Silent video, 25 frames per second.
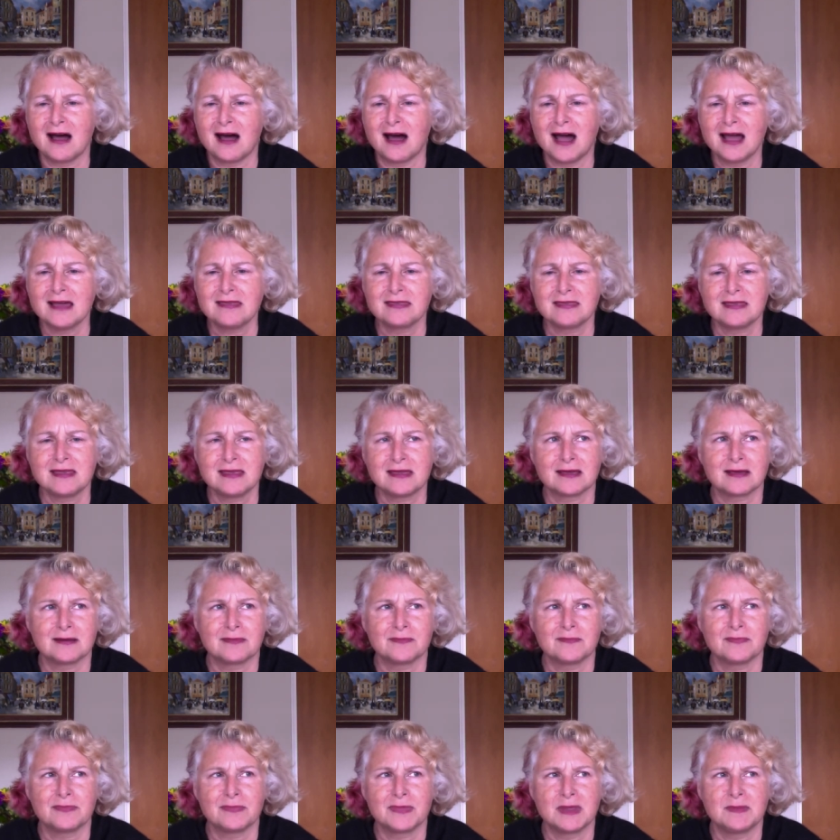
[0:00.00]
think
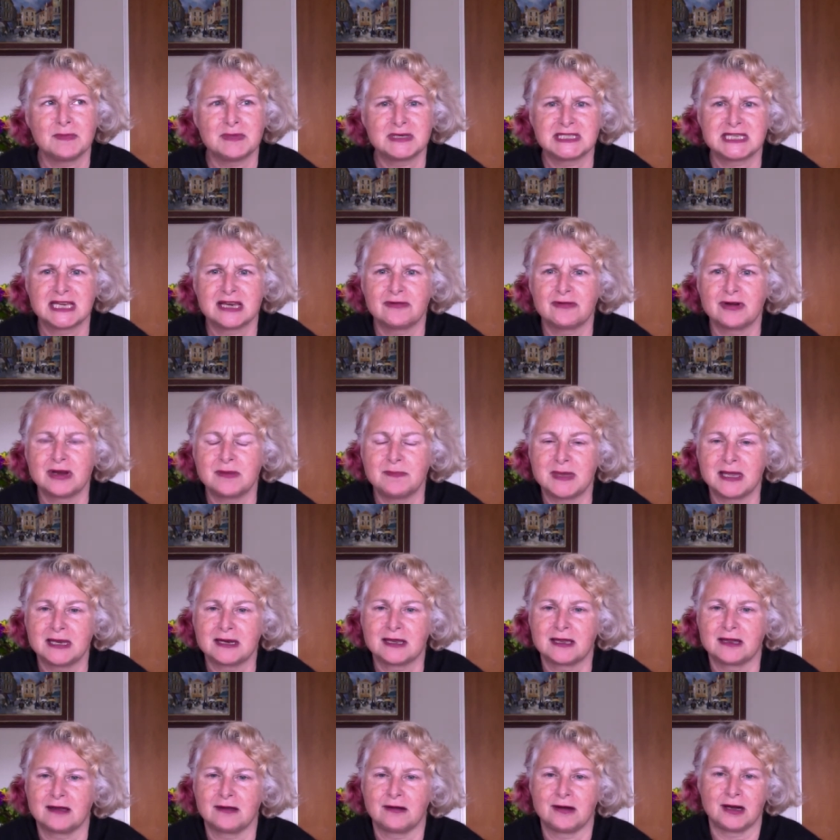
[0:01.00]
the materia
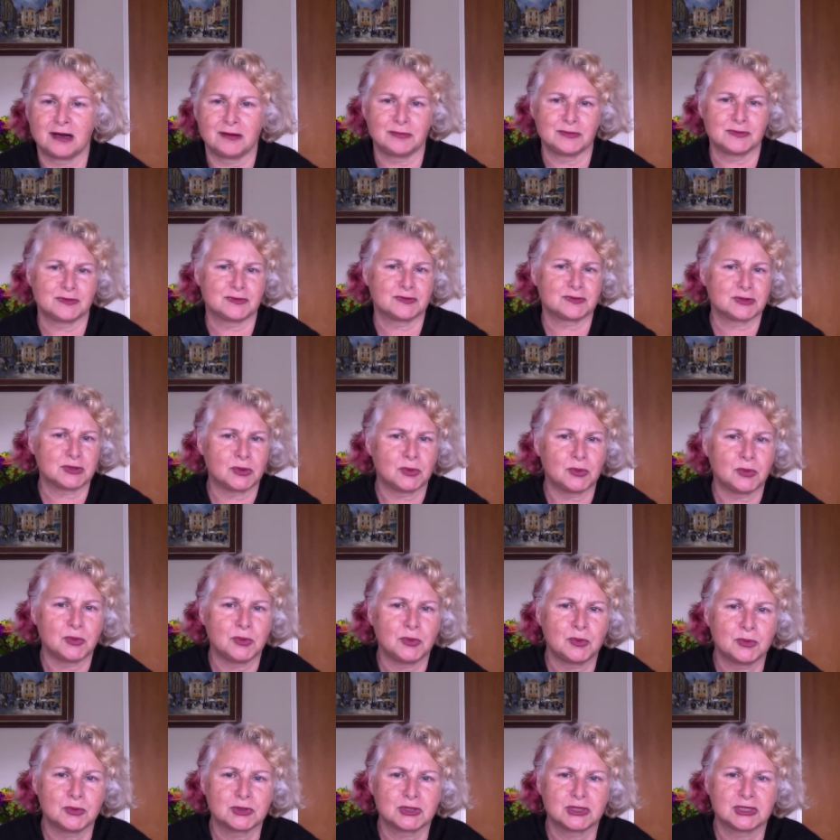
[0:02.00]
medica I was
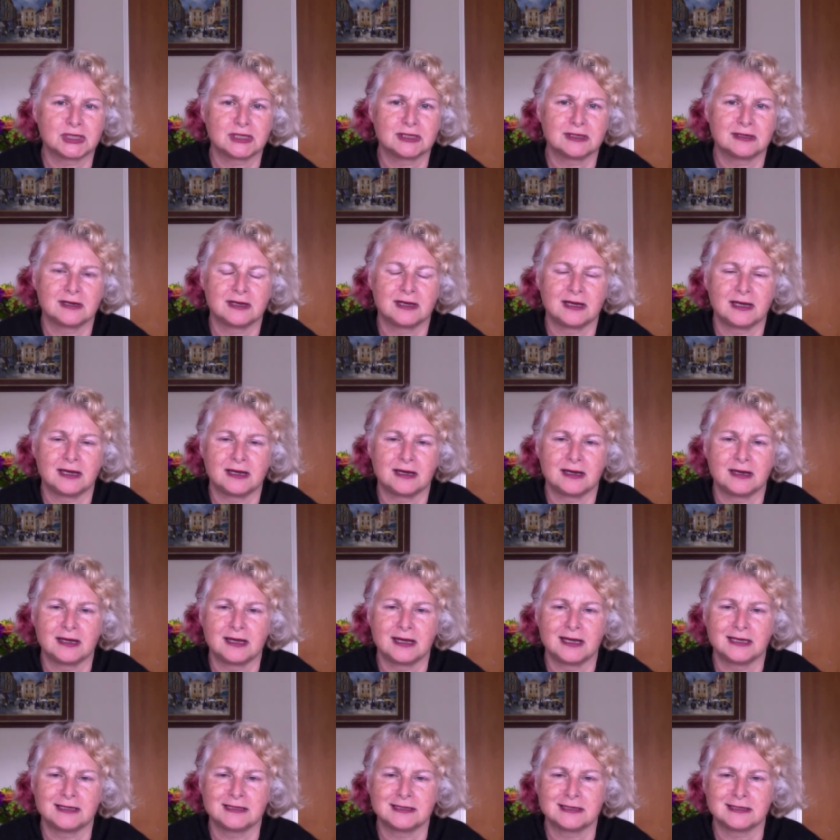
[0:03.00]
taught
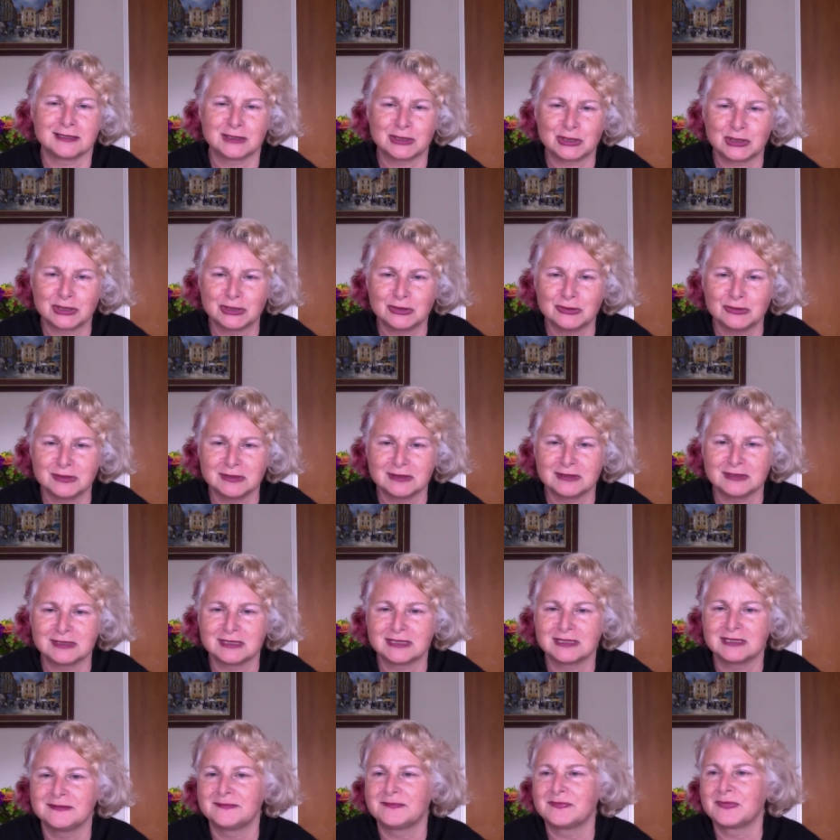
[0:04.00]
as a
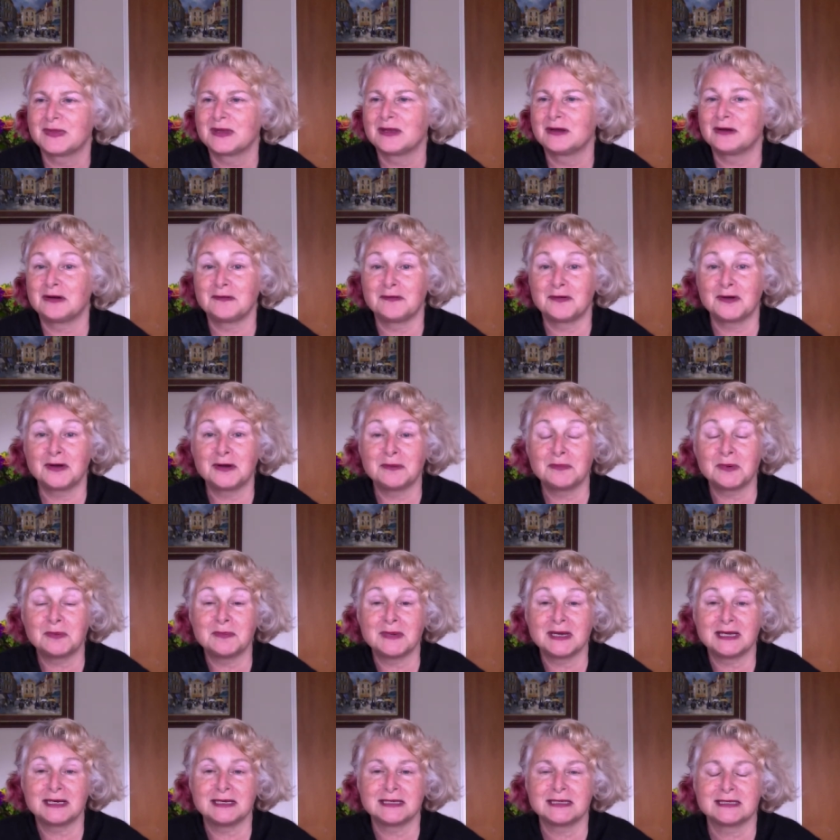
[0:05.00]
student of herbal
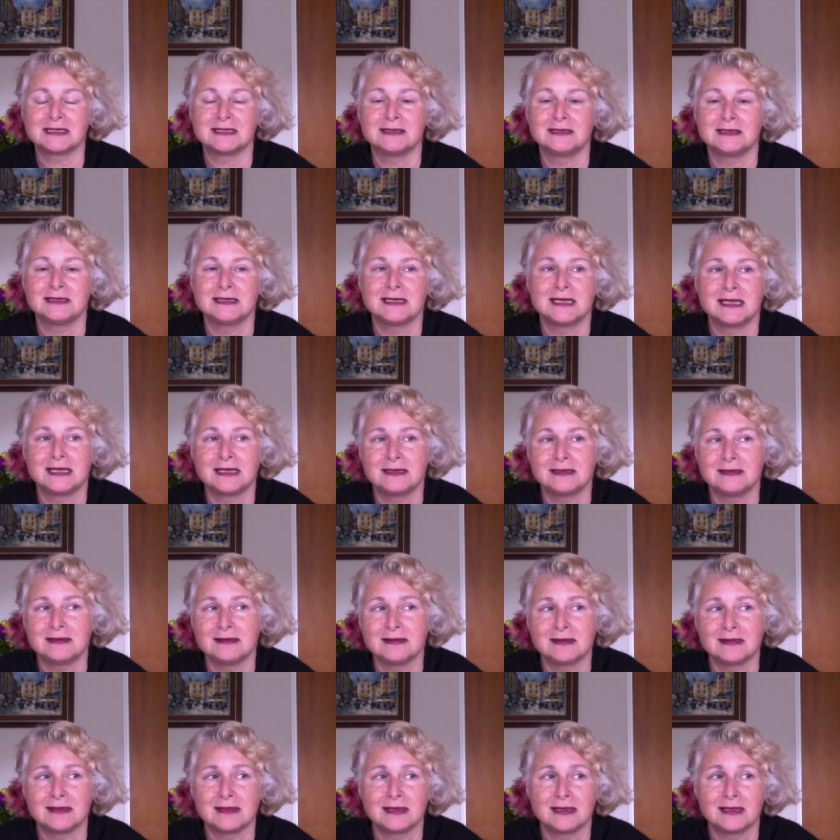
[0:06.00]
medicine in
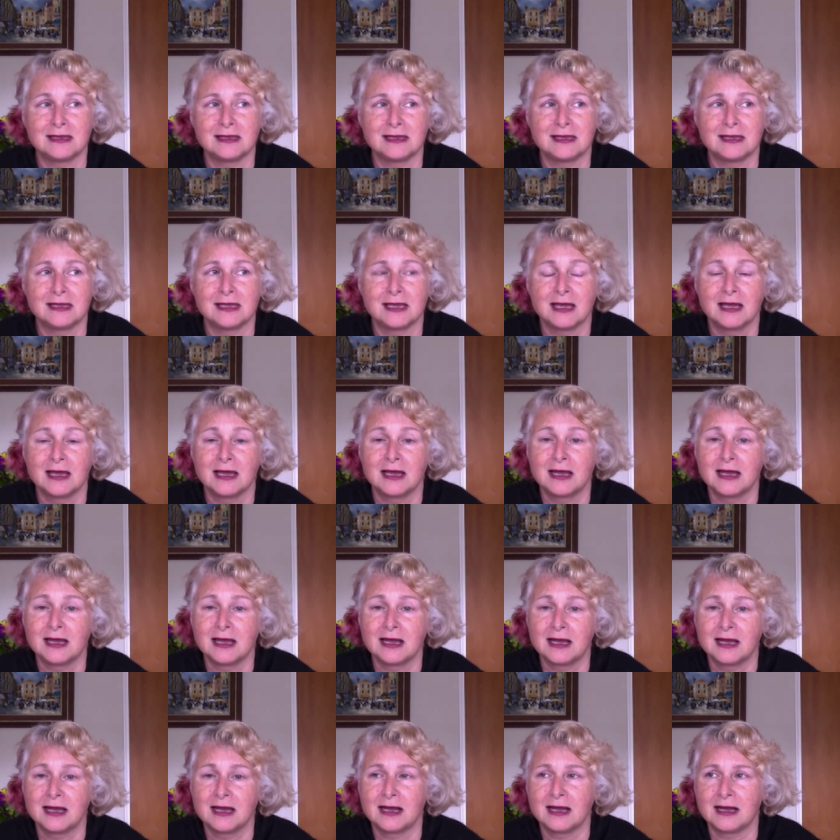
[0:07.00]
the
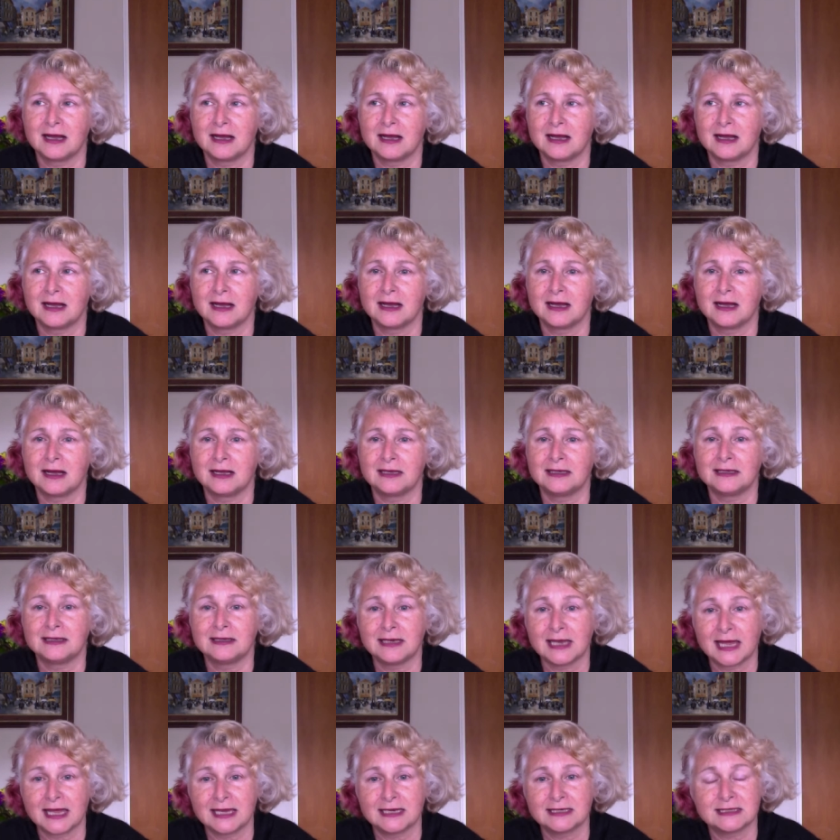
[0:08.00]

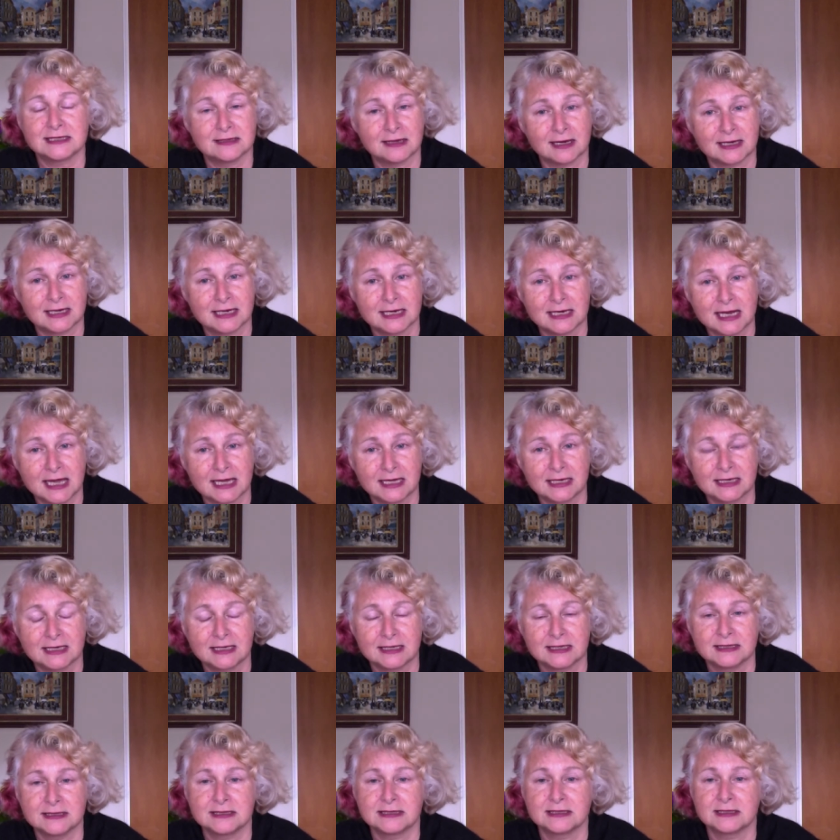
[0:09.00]
late
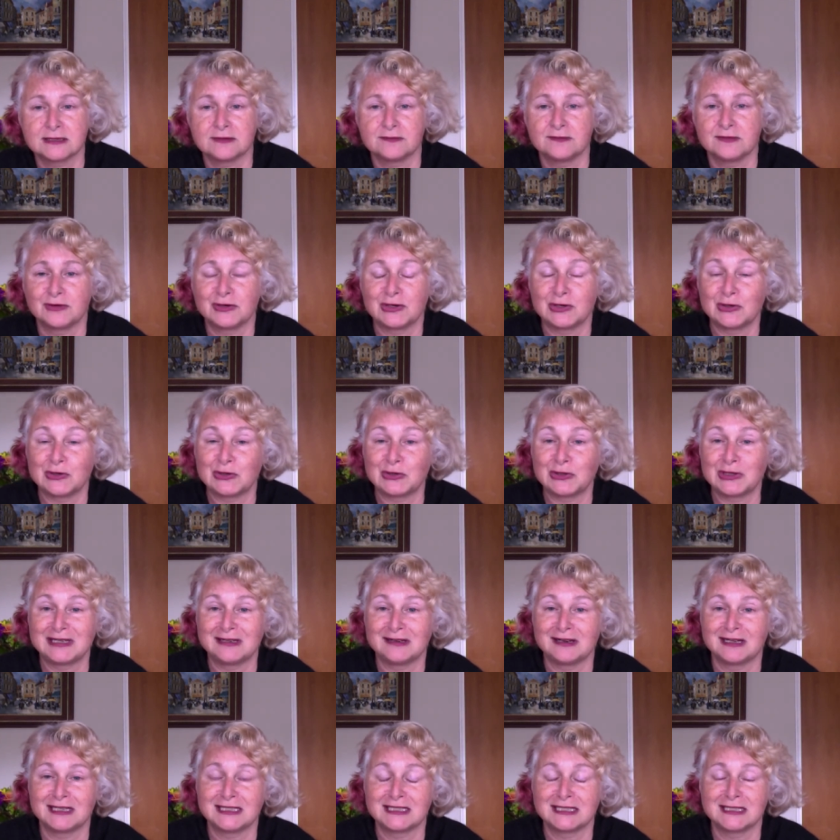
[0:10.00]
1980s to very early
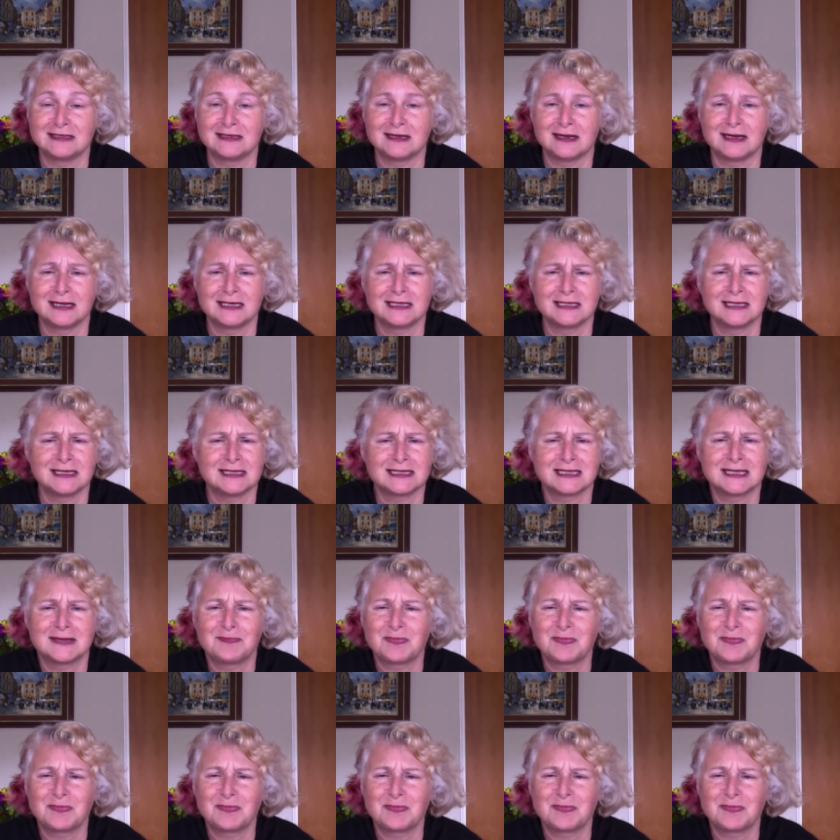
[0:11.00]
1990s,